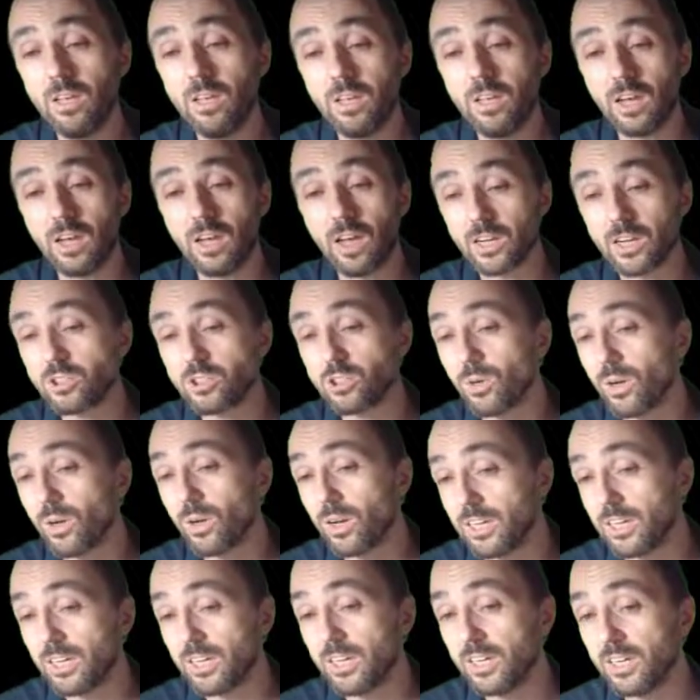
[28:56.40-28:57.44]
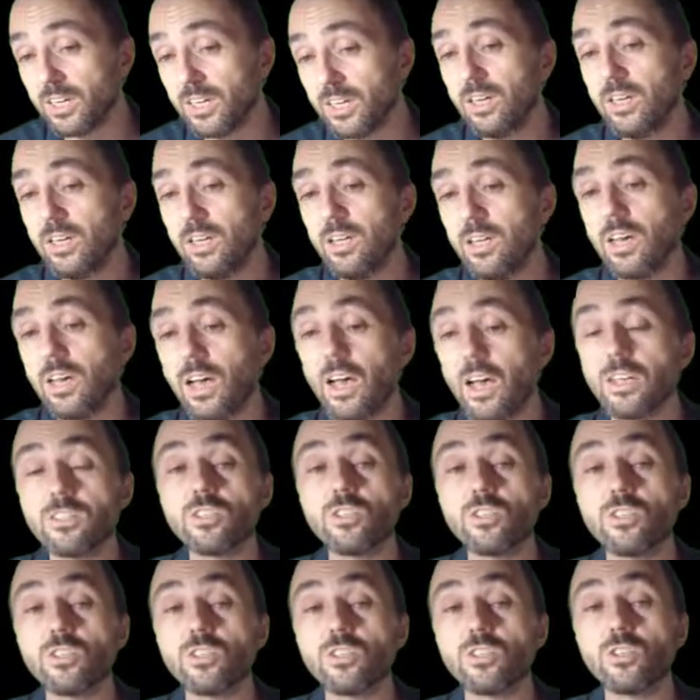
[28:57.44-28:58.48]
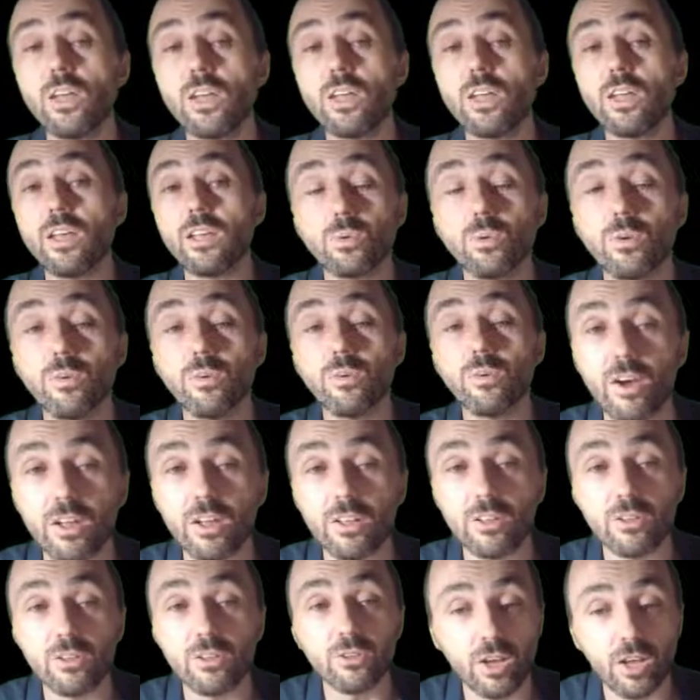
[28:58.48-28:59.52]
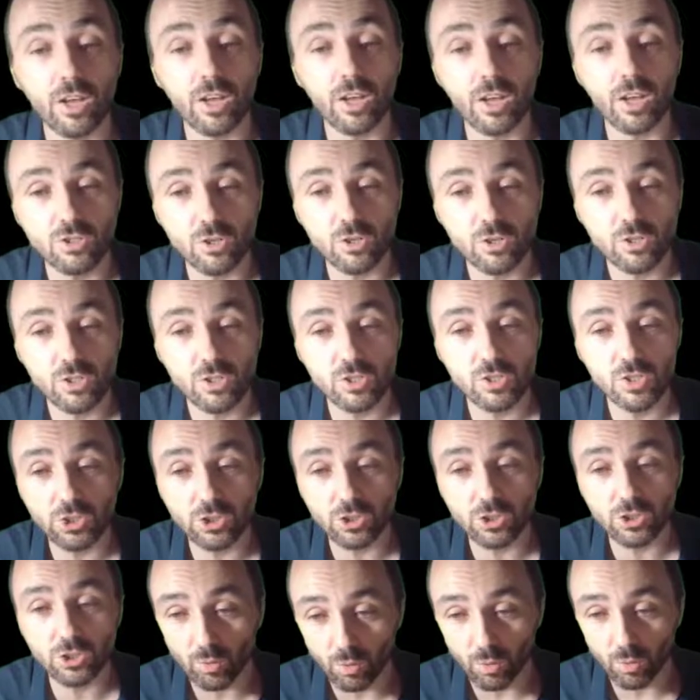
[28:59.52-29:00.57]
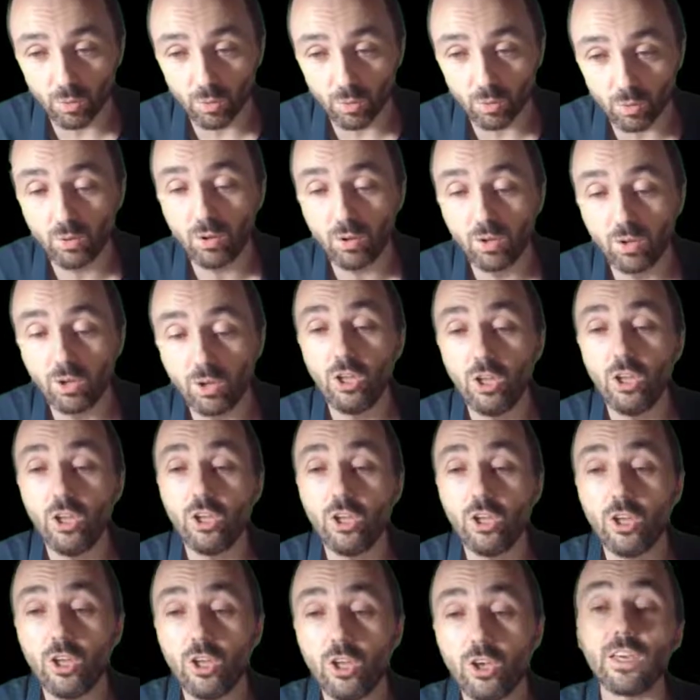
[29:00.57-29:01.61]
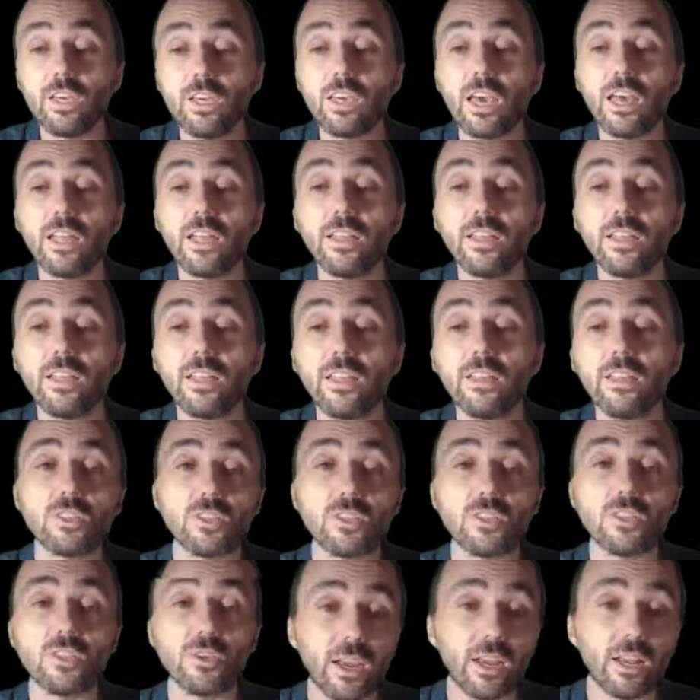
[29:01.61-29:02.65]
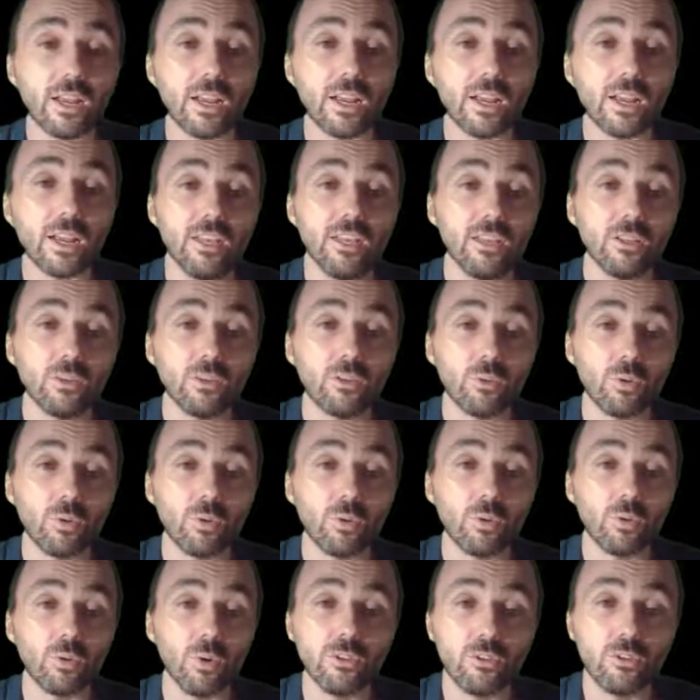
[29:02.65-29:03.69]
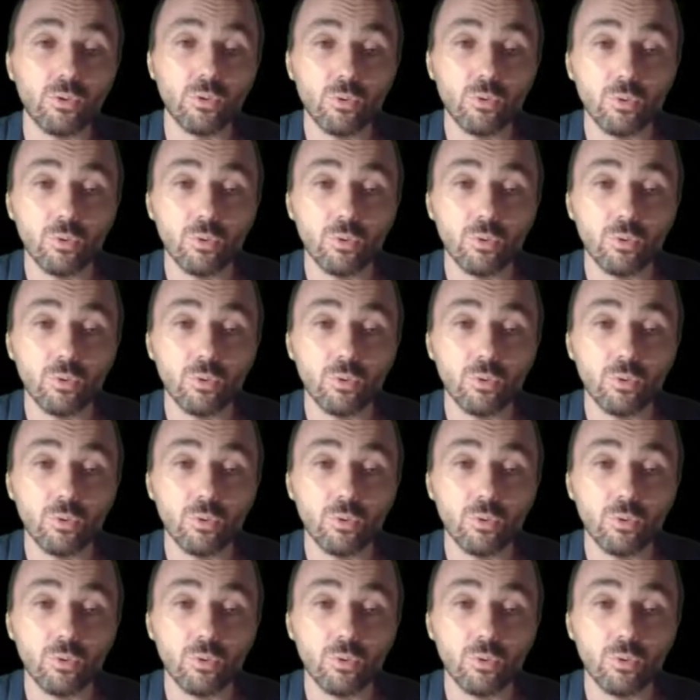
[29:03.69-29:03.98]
Actually, as soon as we find the association rule, we can directly try to